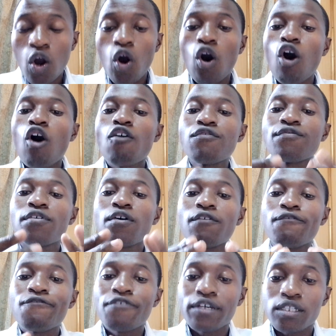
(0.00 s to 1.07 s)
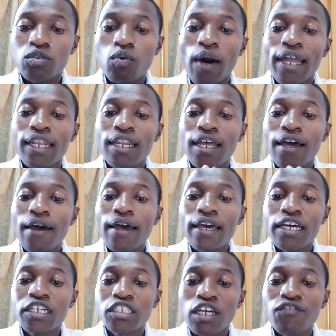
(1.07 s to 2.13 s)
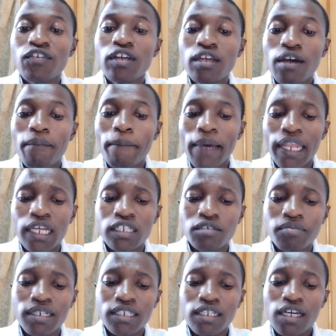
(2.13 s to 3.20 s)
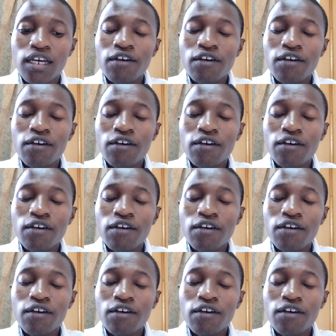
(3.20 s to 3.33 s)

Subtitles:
of phase 1 HIV management.